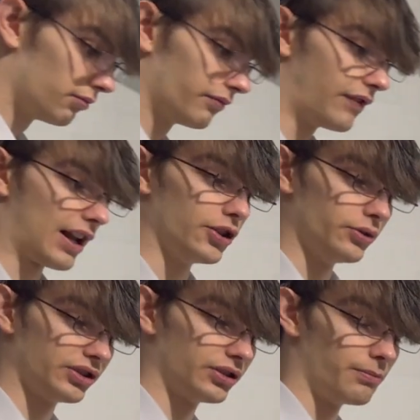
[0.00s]

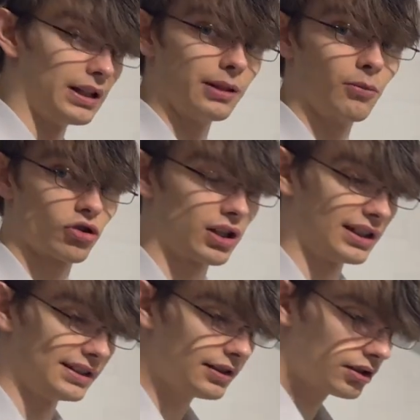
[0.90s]
values being
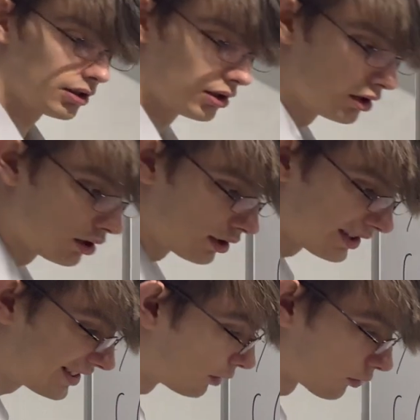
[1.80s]
modulated,
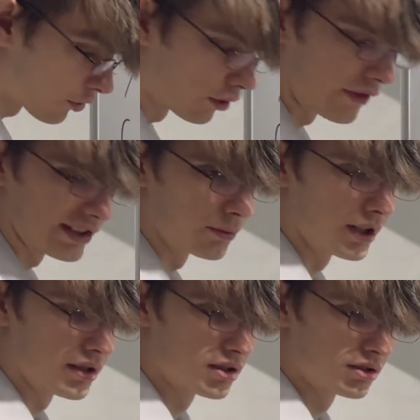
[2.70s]
still not sure if that's a
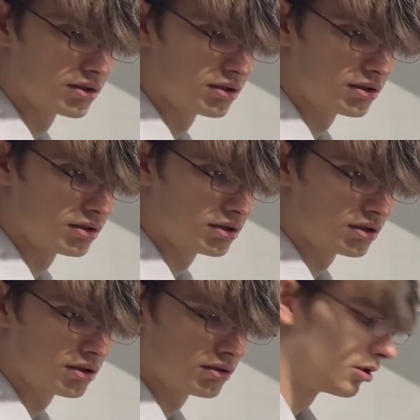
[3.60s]
word,
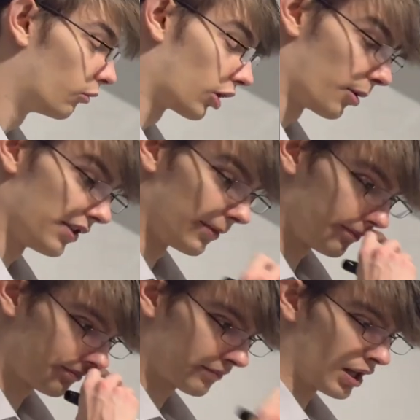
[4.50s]
we'll go with it.
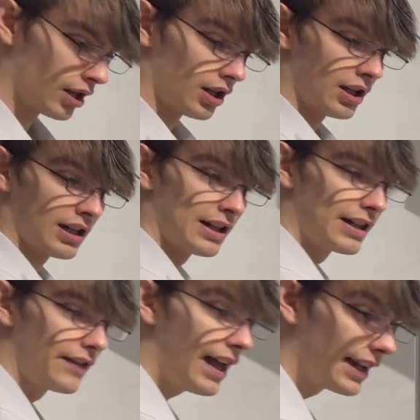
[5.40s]

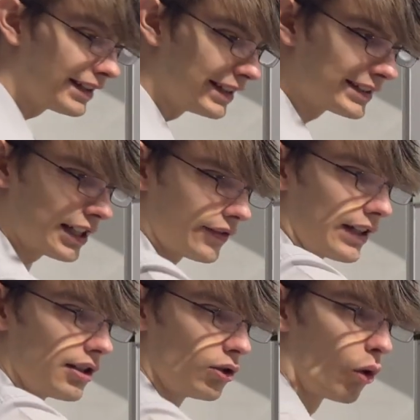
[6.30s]
Then instead of
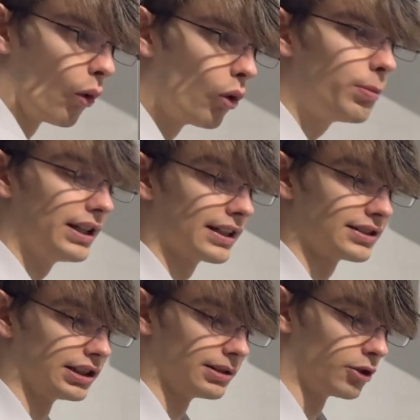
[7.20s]
it all being
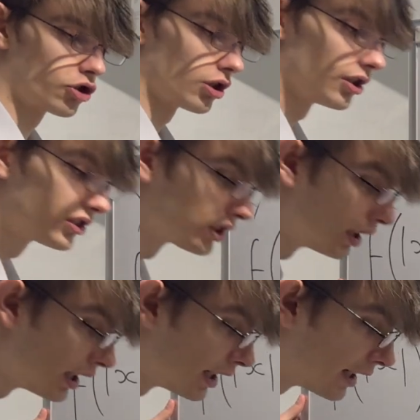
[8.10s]
inside the modulus,
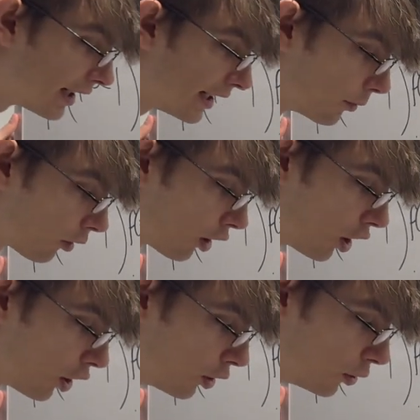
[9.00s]
it will
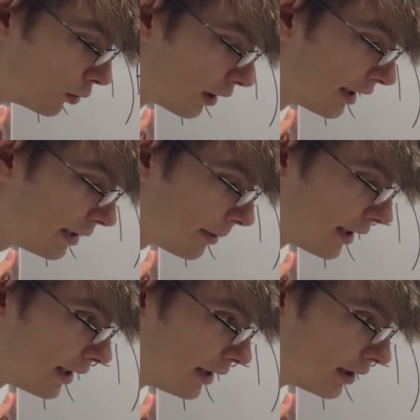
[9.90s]
only
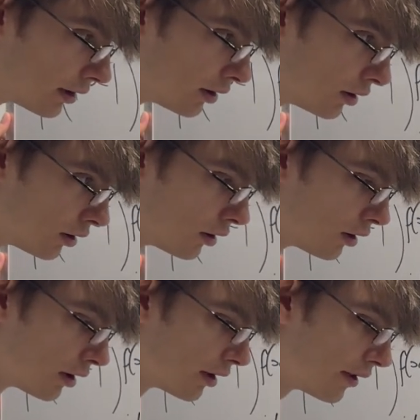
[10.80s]
be
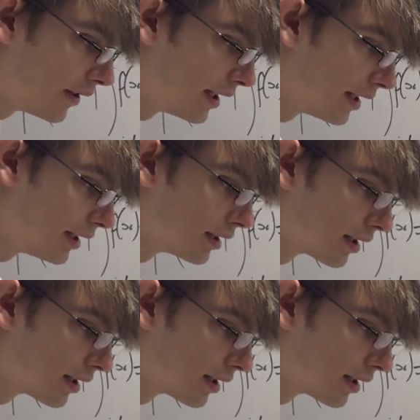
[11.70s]
the